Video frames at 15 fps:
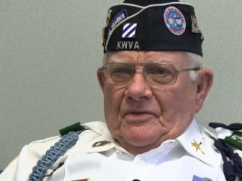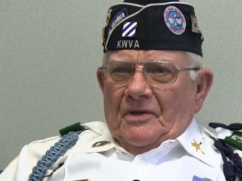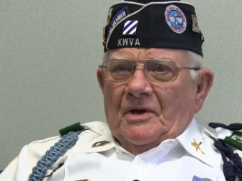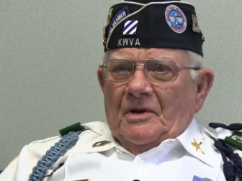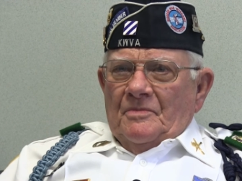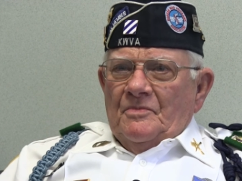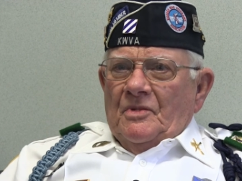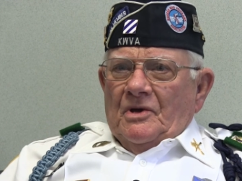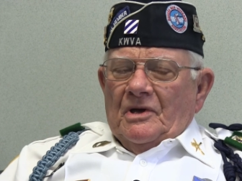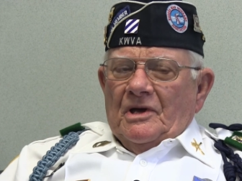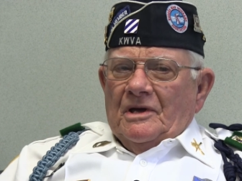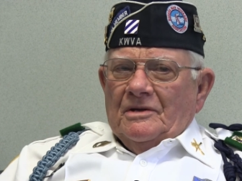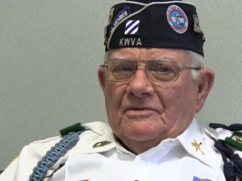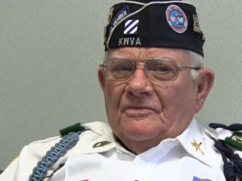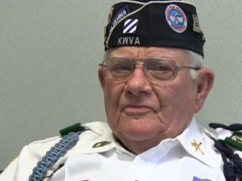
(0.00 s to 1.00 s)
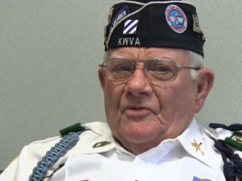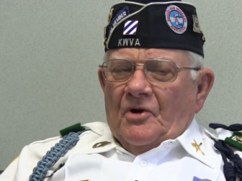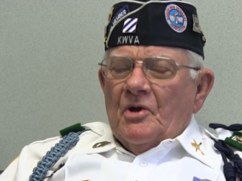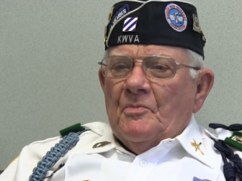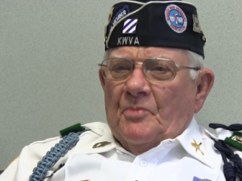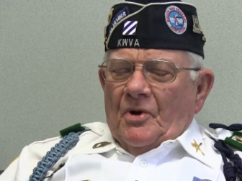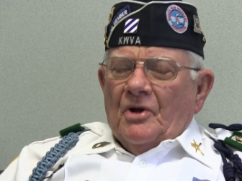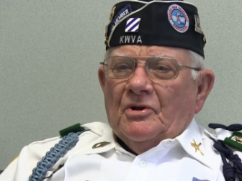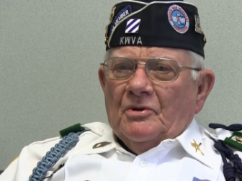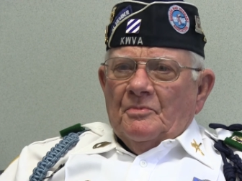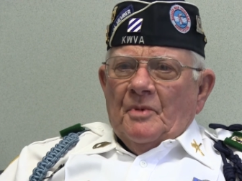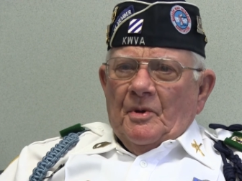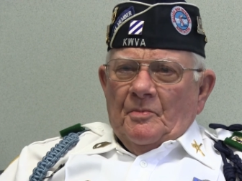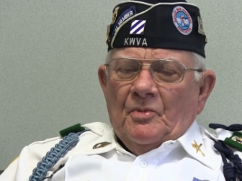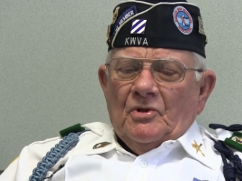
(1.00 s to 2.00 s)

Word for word: them and very proud of my